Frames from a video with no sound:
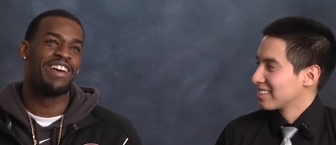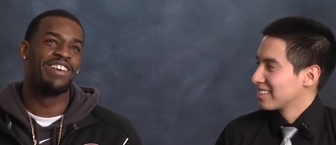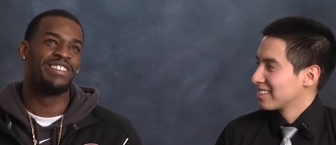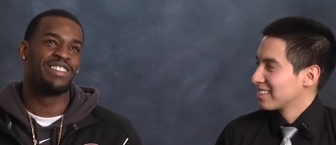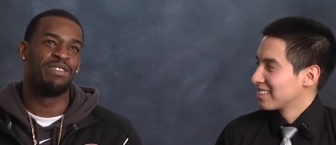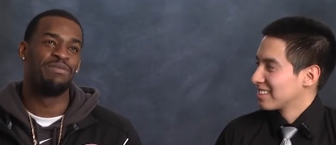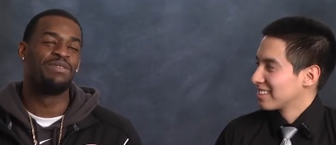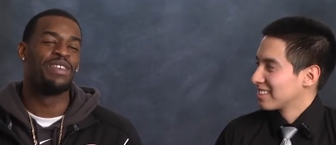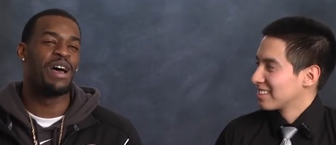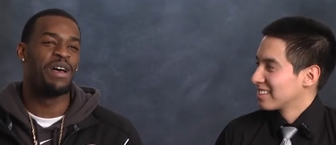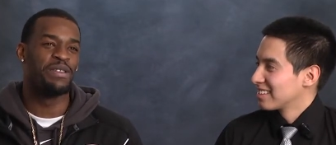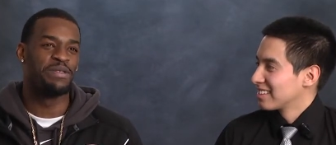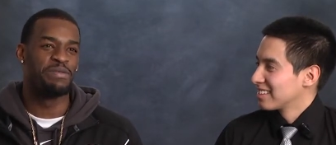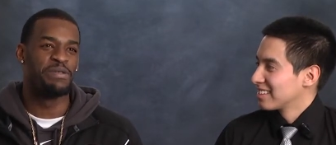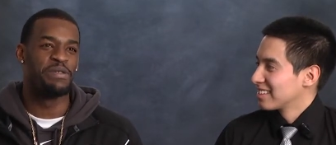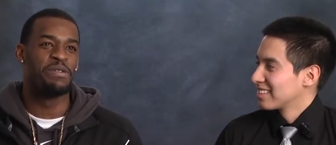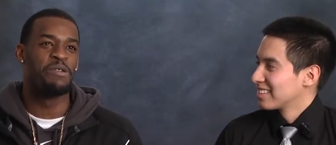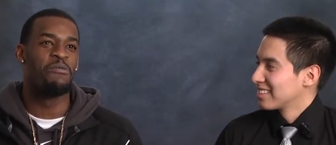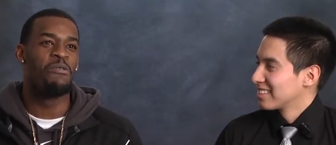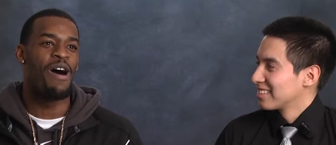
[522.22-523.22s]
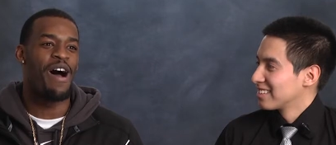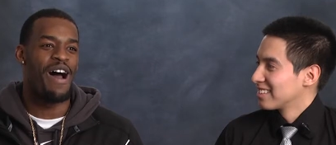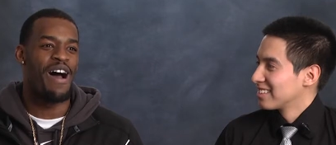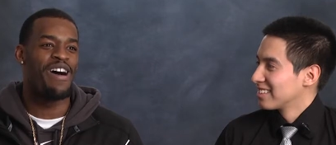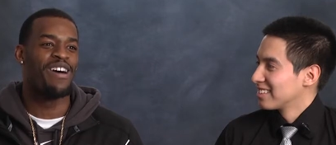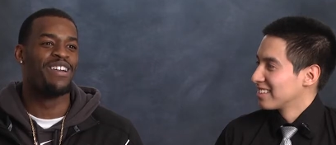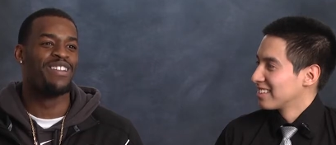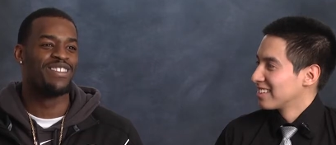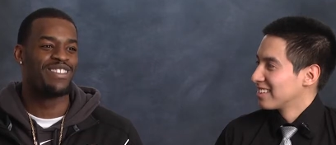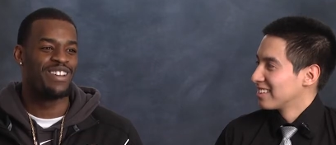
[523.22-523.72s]
Speaker 1: sometimes we were
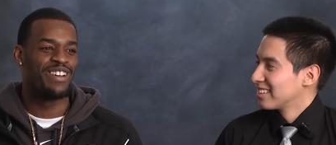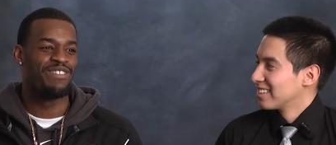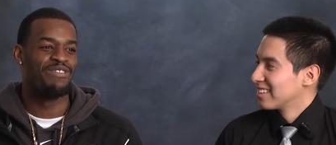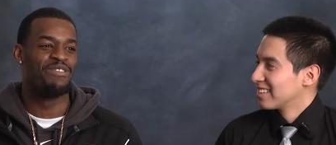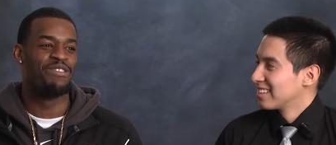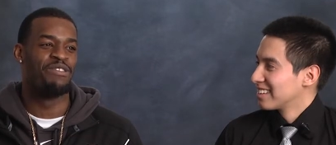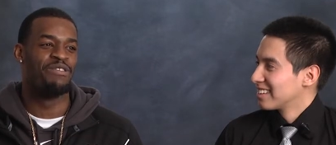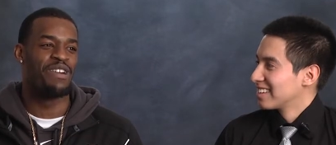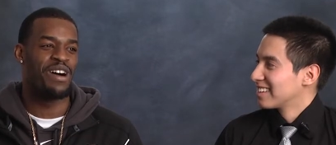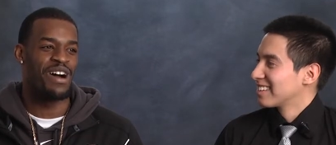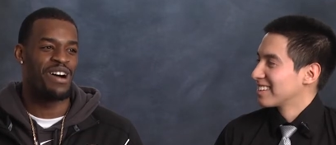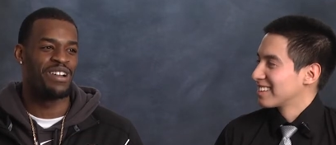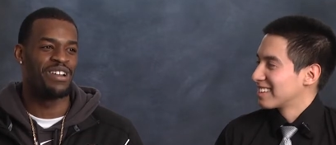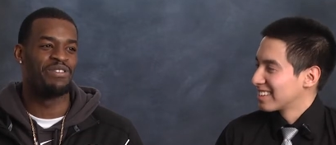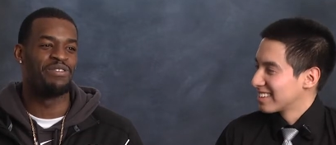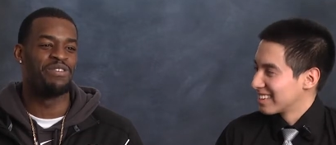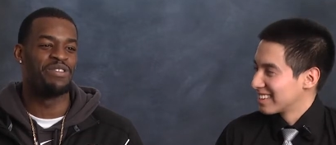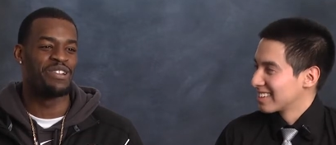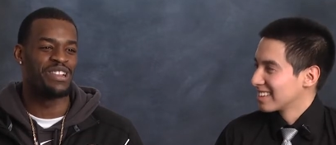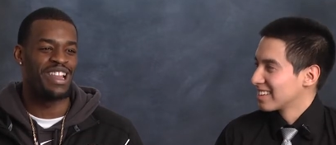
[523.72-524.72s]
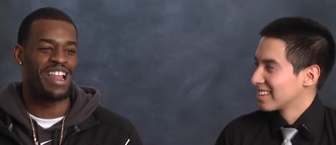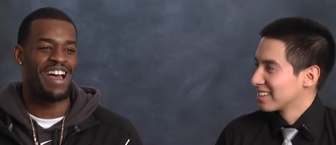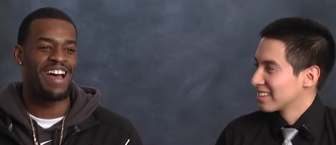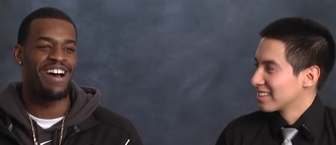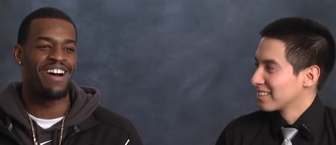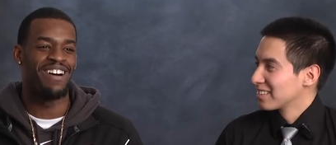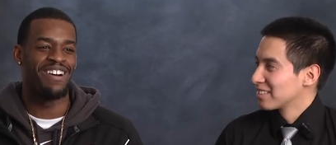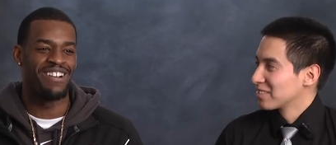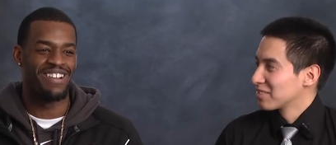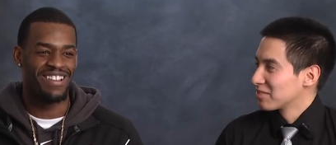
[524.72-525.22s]
wild we were wild and we were
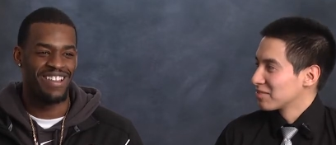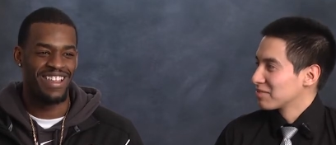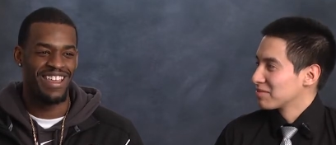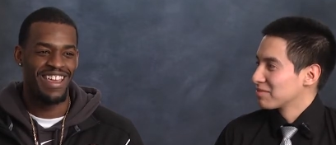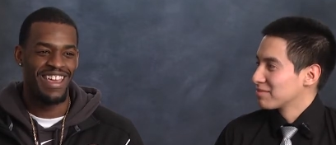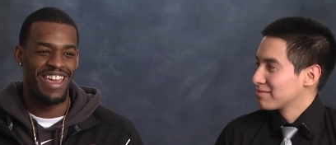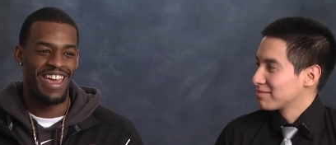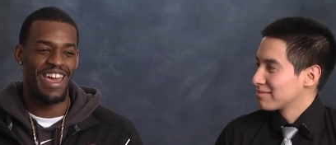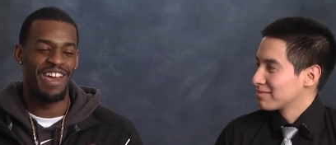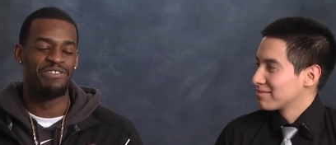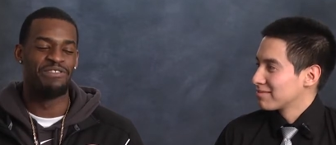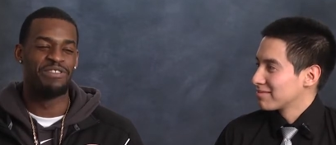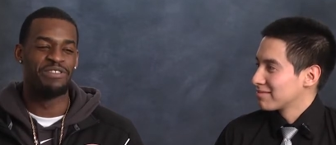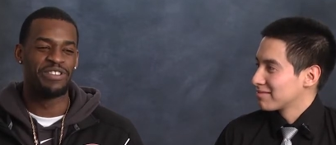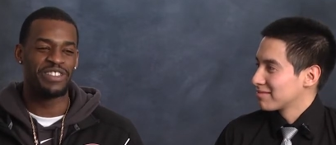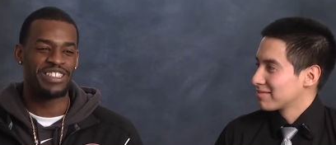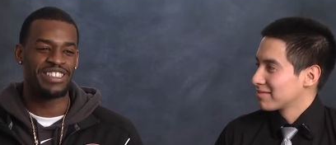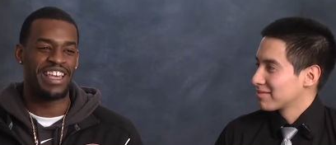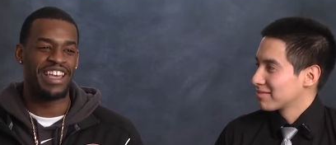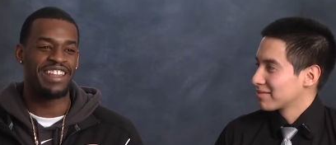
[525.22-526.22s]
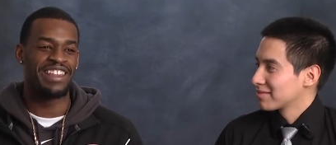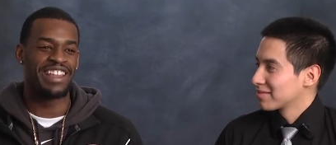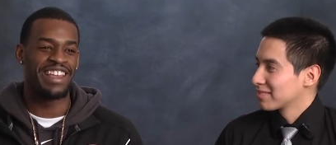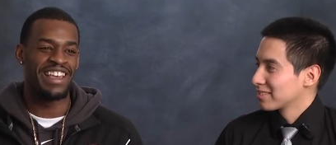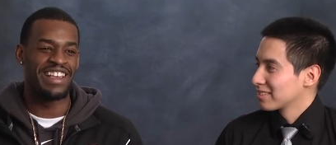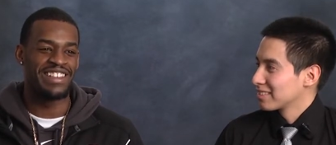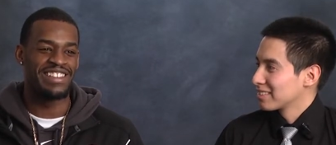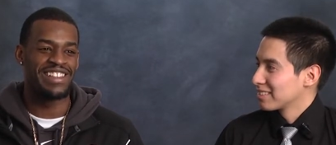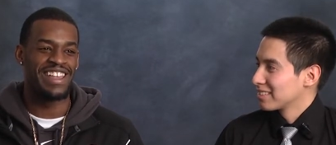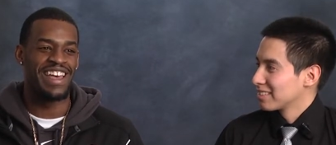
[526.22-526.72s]
loud and we would say
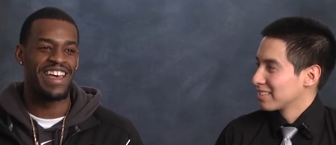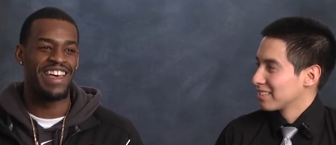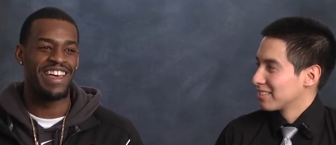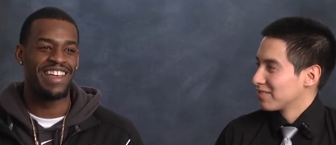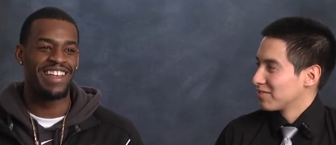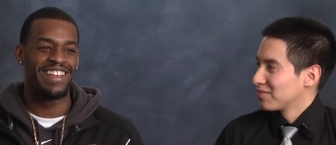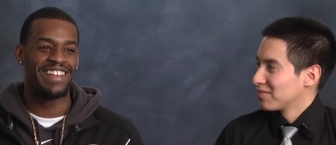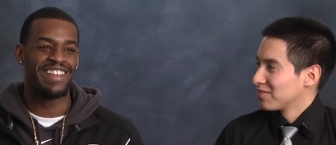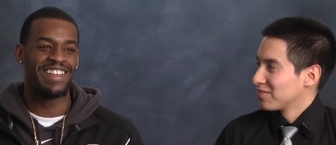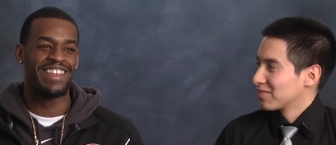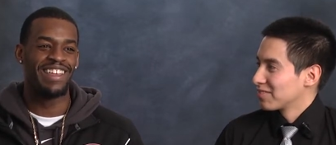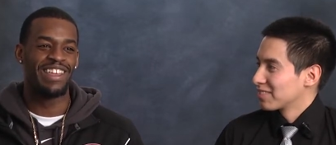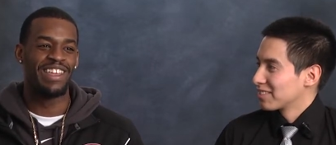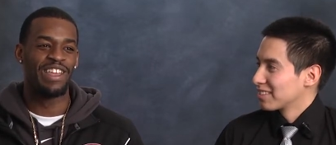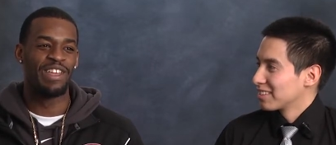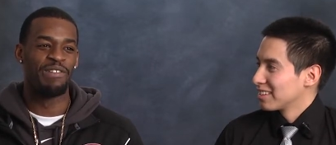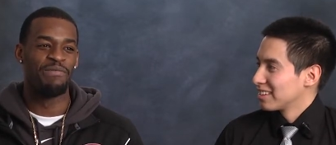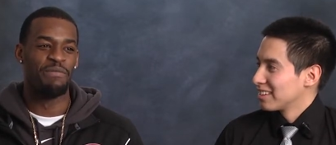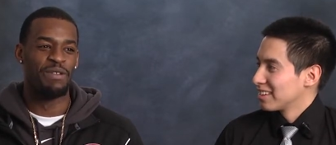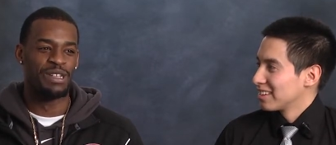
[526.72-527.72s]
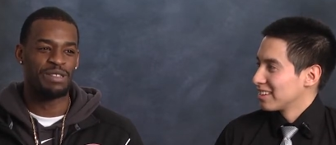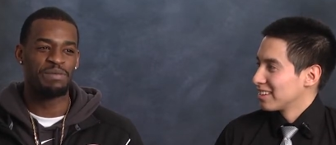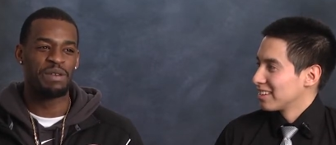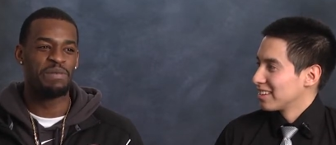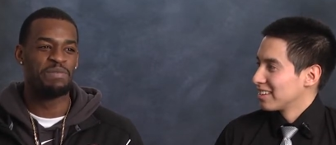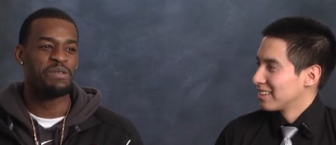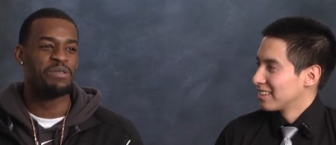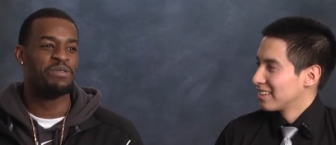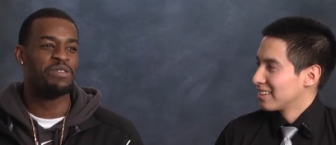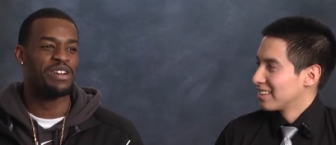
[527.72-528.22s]
things that most
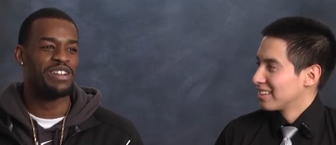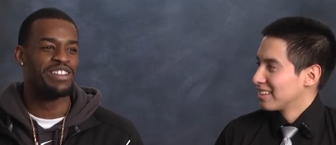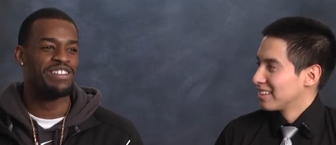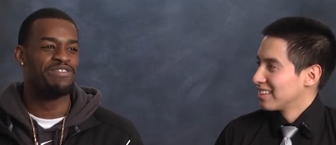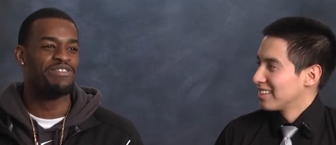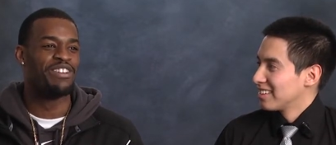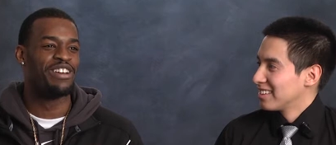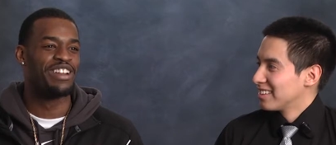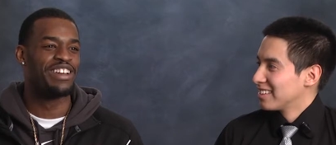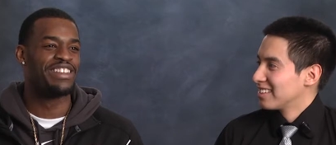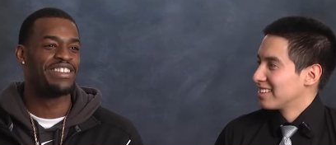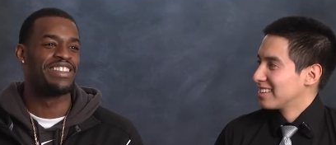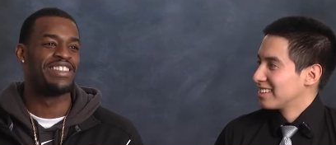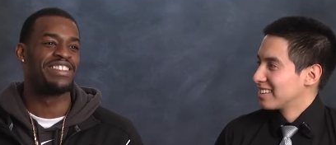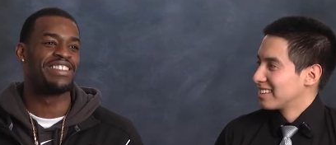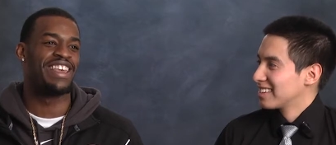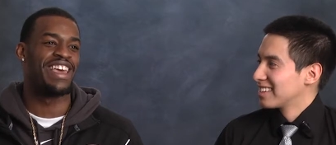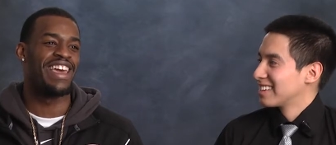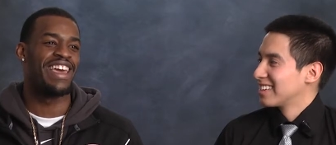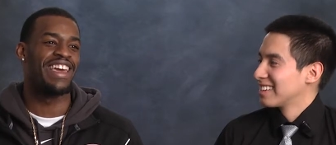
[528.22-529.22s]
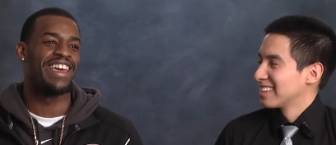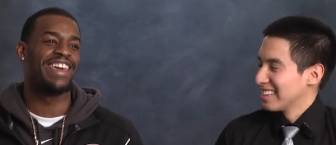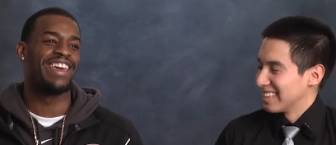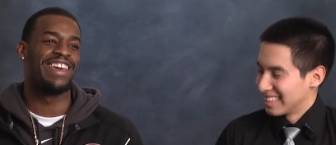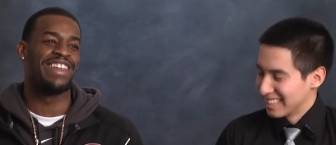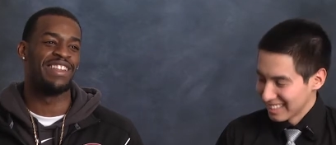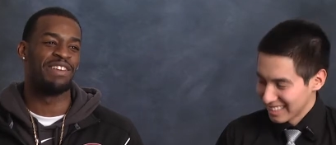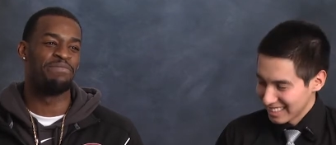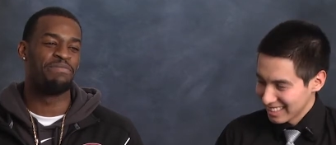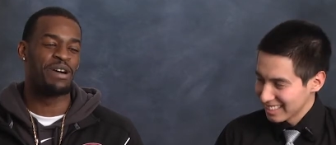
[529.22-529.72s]
people wouldn't want us to say in a